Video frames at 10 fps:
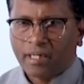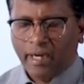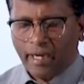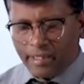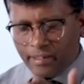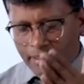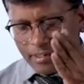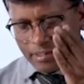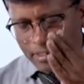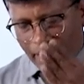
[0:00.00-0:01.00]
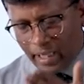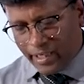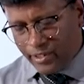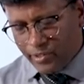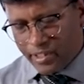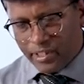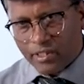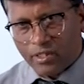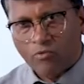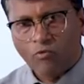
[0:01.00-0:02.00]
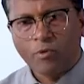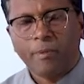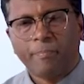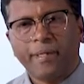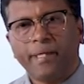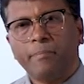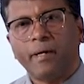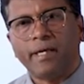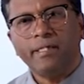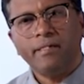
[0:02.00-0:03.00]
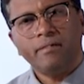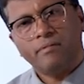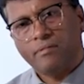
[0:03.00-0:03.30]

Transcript: and the annuity would be paid by